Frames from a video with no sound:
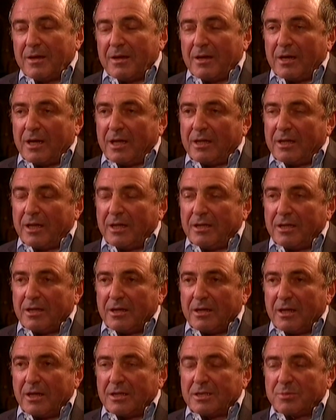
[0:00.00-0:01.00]
And I,
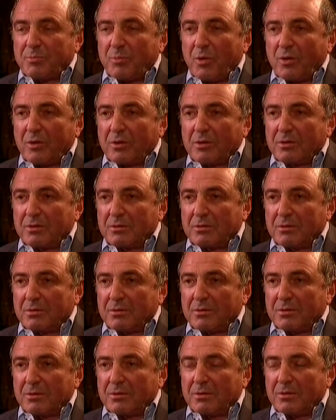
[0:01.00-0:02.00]
I spoke
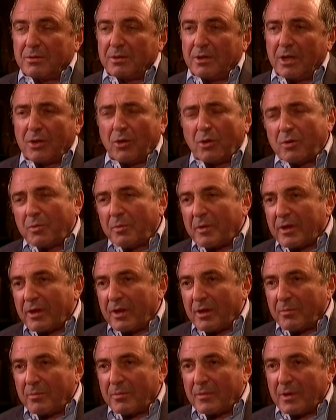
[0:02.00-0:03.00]
uh, a lot with
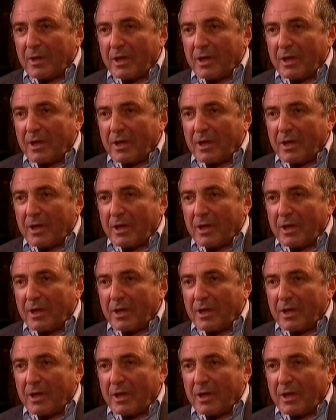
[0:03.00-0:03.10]
him,